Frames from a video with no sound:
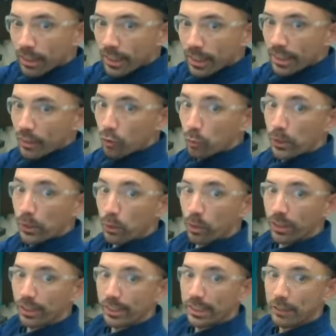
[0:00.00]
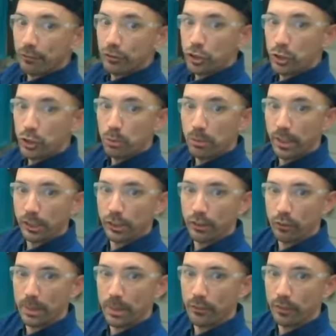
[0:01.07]
because we don't wanna leave too much
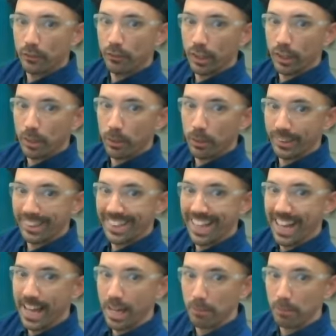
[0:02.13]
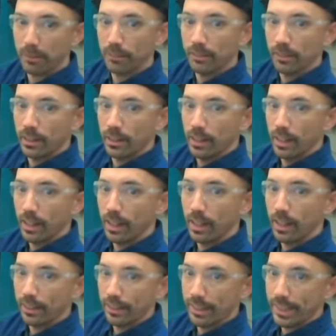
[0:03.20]
space to fill up on the cap.
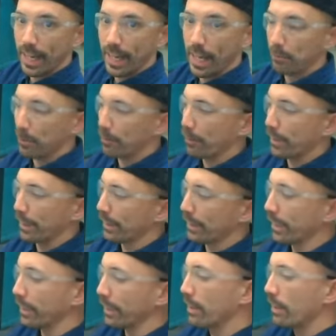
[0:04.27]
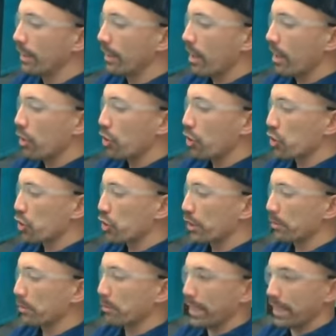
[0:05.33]
The cap, if anything,
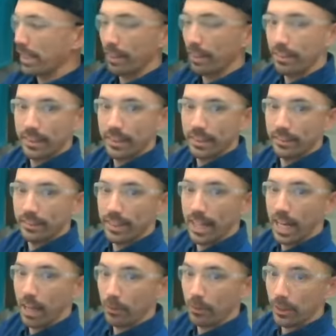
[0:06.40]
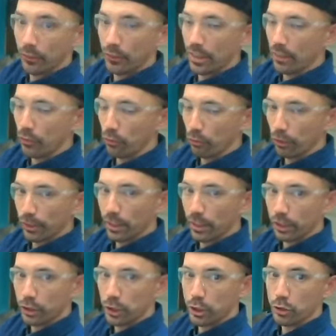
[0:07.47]
should be a thin cap because it's really
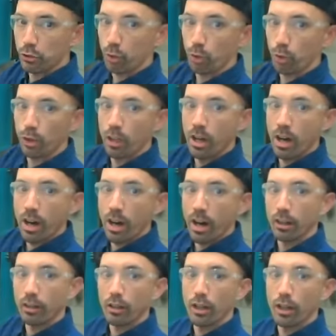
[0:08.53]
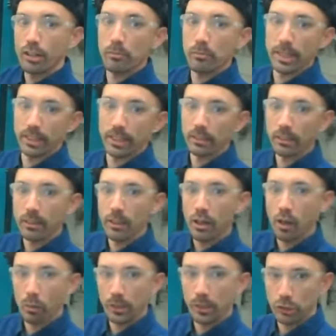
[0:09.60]
hard to control a lot of metal
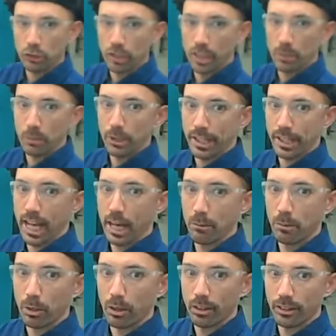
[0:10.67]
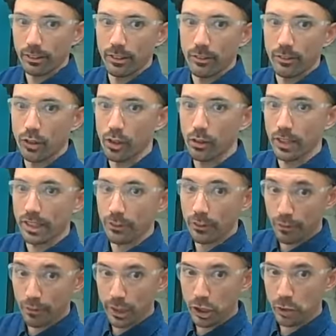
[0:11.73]
when you're trying to put a cap on. So that's the
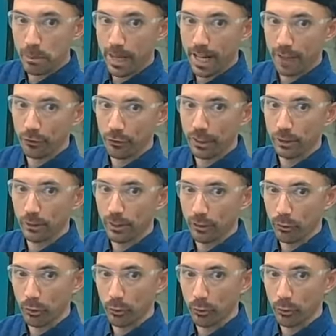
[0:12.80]
finish pass, right? The one that's supposed to